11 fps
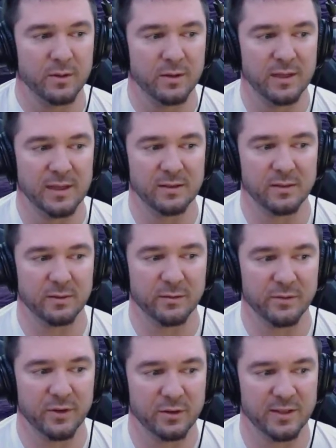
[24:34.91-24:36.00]
these lymph
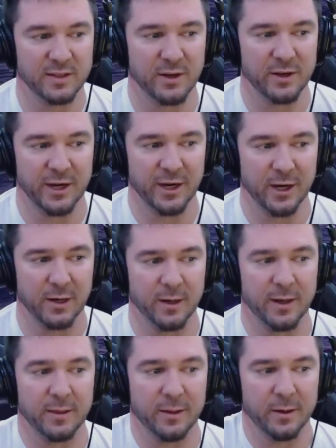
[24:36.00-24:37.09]
nodes down here,
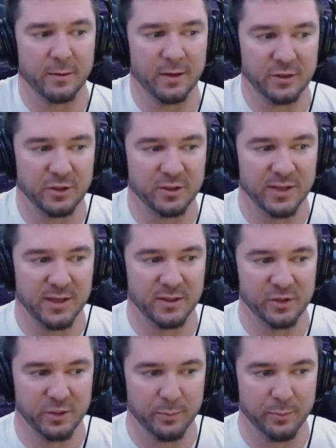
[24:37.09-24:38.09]
and there, like she said,